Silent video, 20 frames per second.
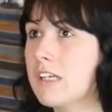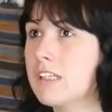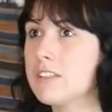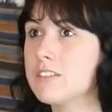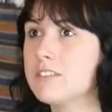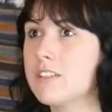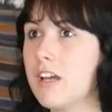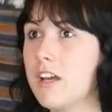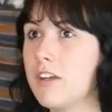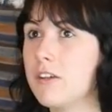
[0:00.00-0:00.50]

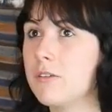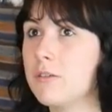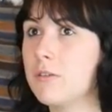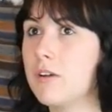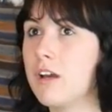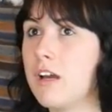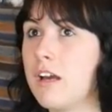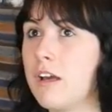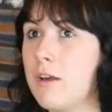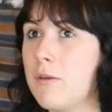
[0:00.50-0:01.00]
So
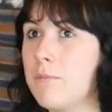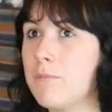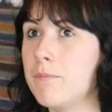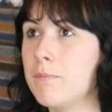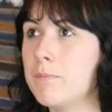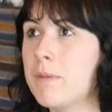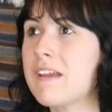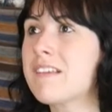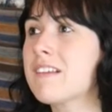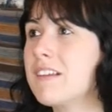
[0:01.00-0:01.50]

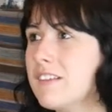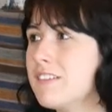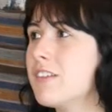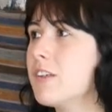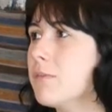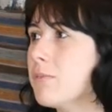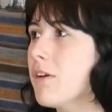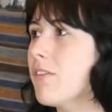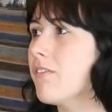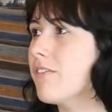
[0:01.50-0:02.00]
basically
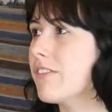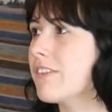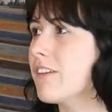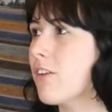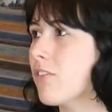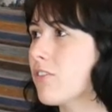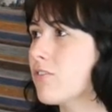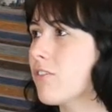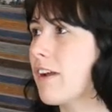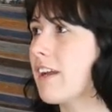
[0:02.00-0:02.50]
2 months in
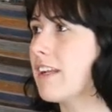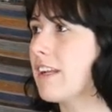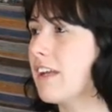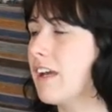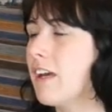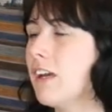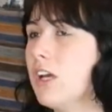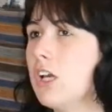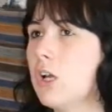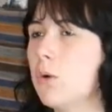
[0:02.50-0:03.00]

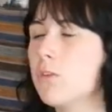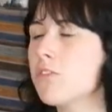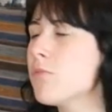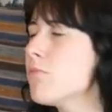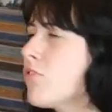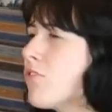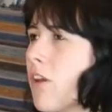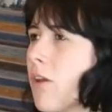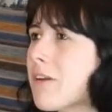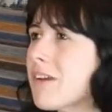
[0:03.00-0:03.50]
Australia, which I'm
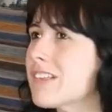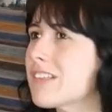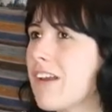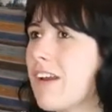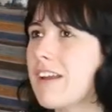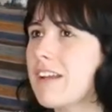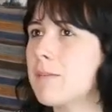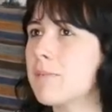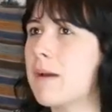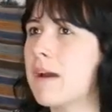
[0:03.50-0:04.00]
so
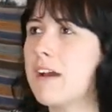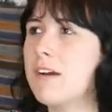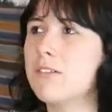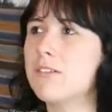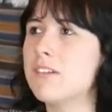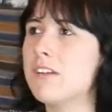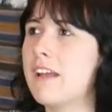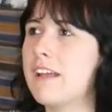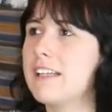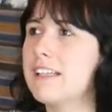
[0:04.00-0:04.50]
excited about.
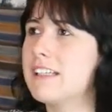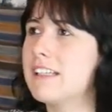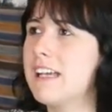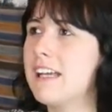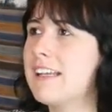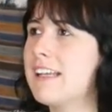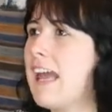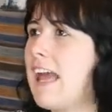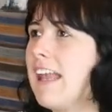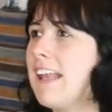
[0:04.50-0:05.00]
Like,
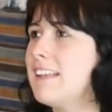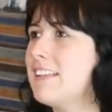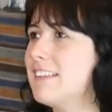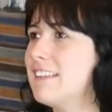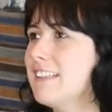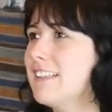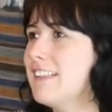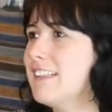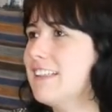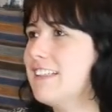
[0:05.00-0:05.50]
again,
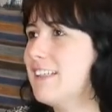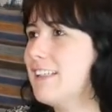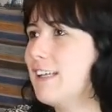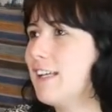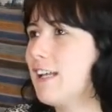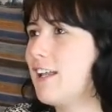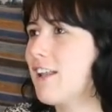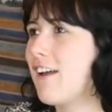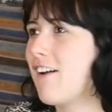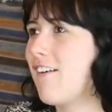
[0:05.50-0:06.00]

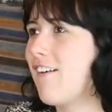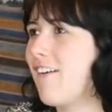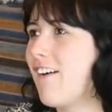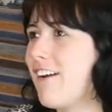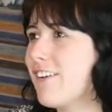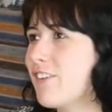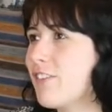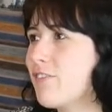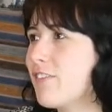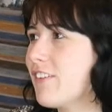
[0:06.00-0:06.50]

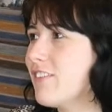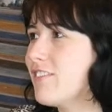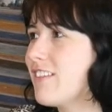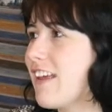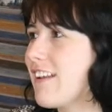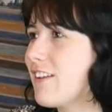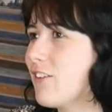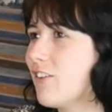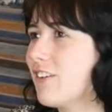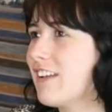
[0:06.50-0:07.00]
I just feel
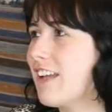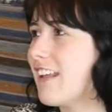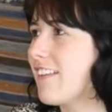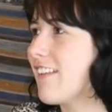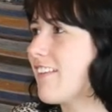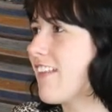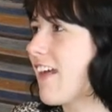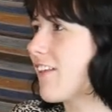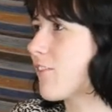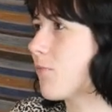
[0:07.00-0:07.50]
dead lucky
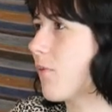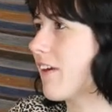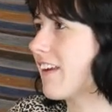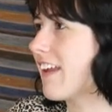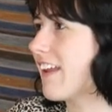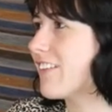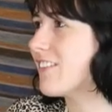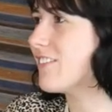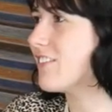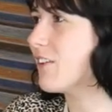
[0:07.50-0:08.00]
that that's what I
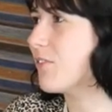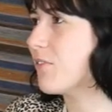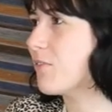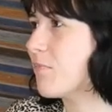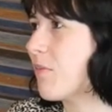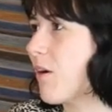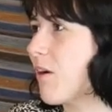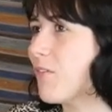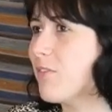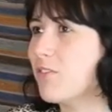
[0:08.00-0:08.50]
get to do as
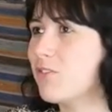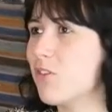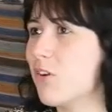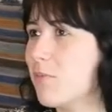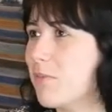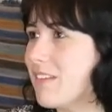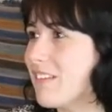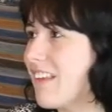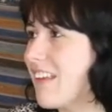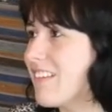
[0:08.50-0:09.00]
part of a job
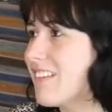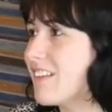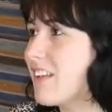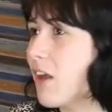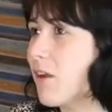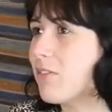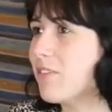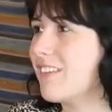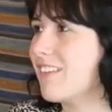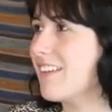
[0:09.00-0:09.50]
is
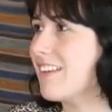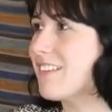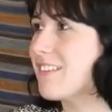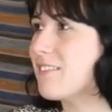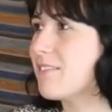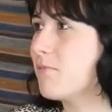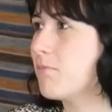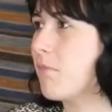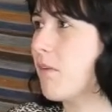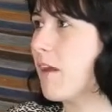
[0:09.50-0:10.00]
go to
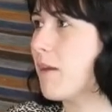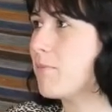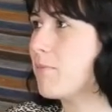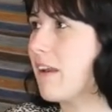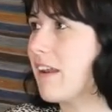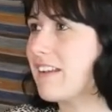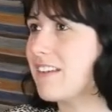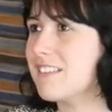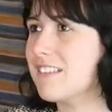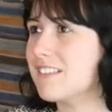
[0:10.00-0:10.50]
these like
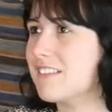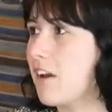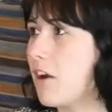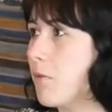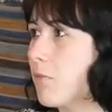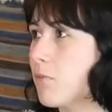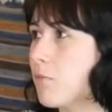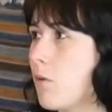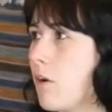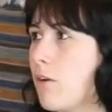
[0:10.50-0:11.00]
places that I
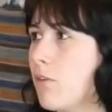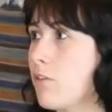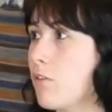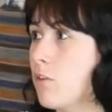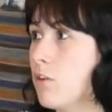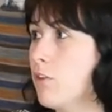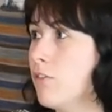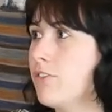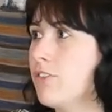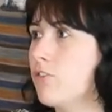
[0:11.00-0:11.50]
would
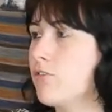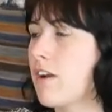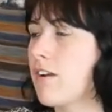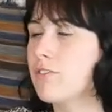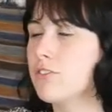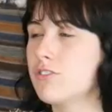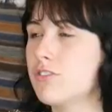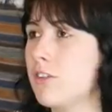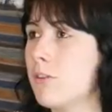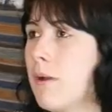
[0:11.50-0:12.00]
love to
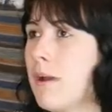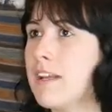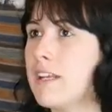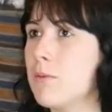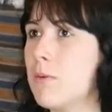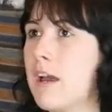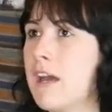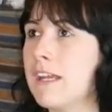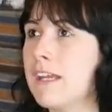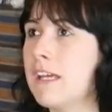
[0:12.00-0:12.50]
travel to
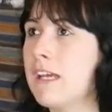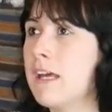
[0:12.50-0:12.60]
anyway.